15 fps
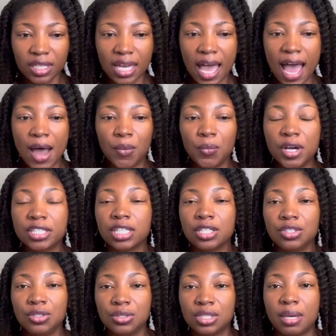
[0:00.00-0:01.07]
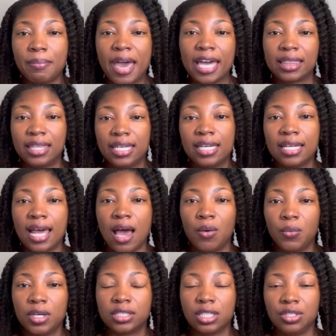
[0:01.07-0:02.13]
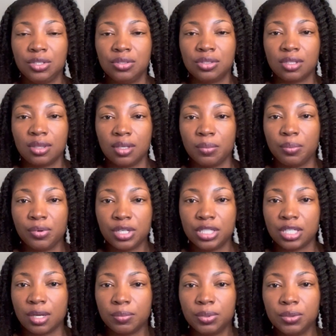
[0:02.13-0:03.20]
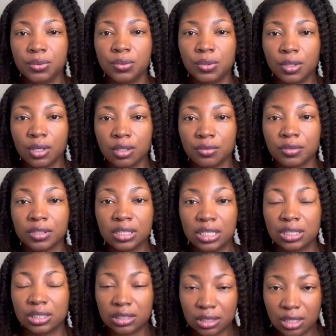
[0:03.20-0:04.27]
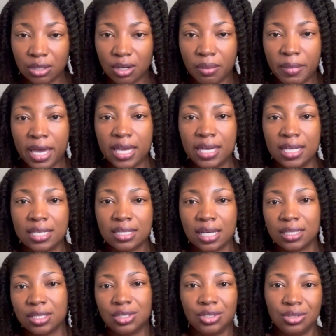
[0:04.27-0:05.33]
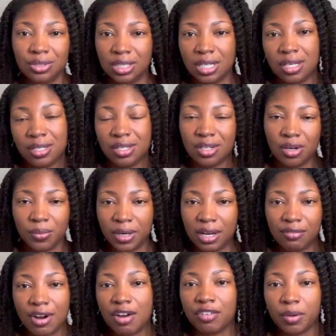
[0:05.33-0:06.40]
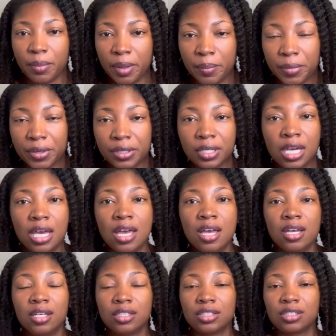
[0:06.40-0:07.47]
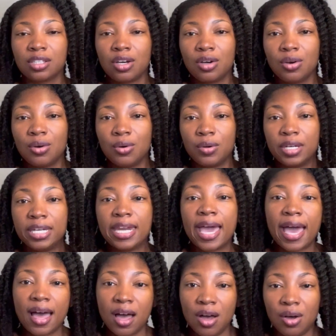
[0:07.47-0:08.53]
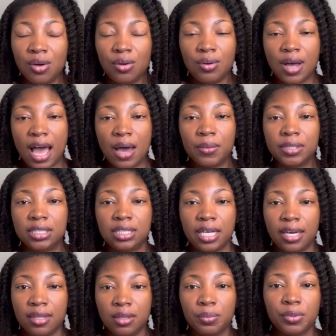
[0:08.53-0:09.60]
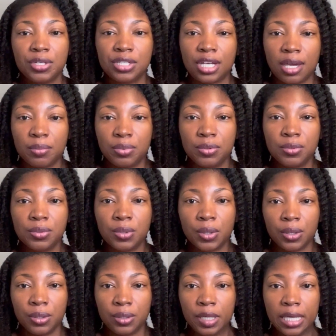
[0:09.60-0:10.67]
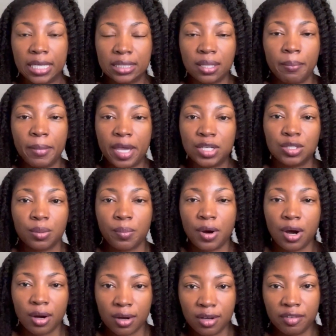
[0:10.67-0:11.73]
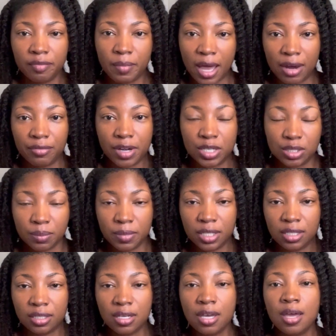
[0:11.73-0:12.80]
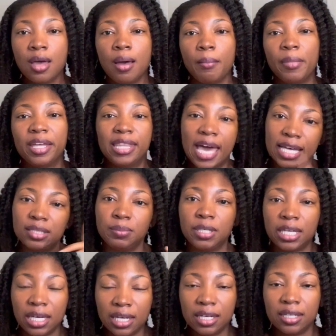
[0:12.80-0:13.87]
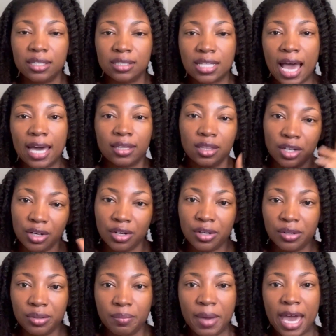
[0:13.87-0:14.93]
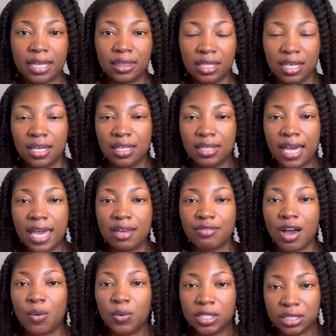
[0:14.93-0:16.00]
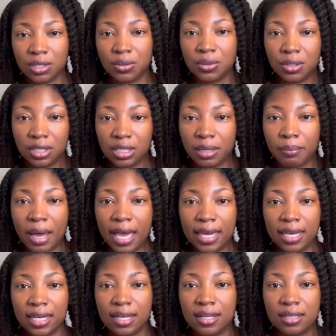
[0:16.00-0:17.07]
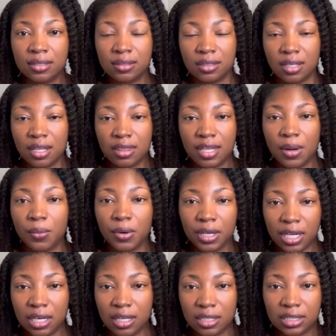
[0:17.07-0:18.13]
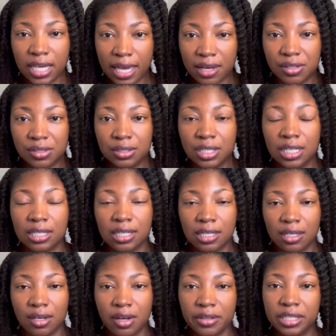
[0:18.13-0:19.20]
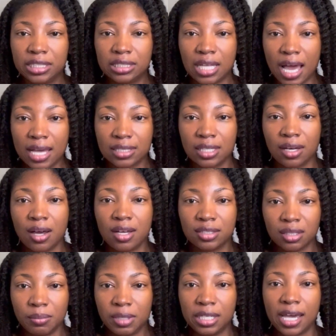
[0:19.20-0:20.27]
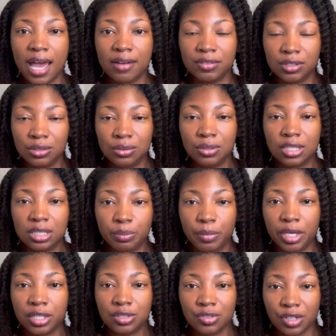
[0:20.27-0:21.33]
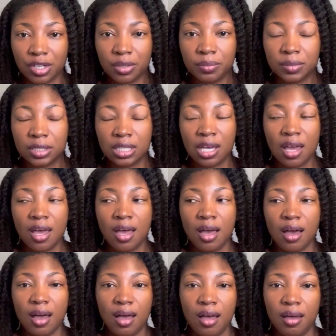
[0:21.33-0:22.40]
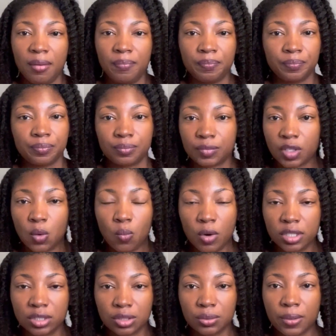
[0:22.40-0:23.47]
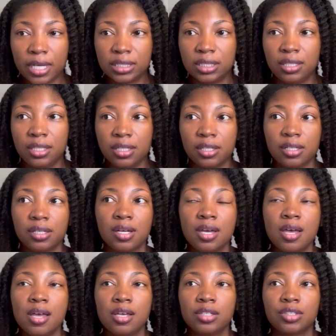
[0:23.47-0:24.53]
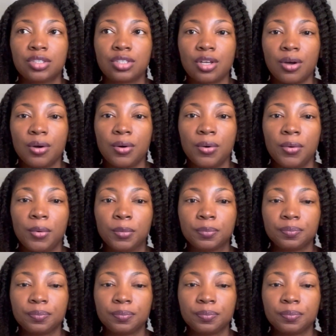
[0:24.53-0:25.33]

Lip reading: I wasn't using, back then, I wasn't using the pre-shampoo oil religiously on my ends. I just used it, whenever I remembered. So now I would say the pre-shampoo oil is a major part of my regimen. But that's because I learned back then that if I wasn't oiling my ends, they were getting tangled and getting all these knots and causing me to have to do these big trims once or twice a year. So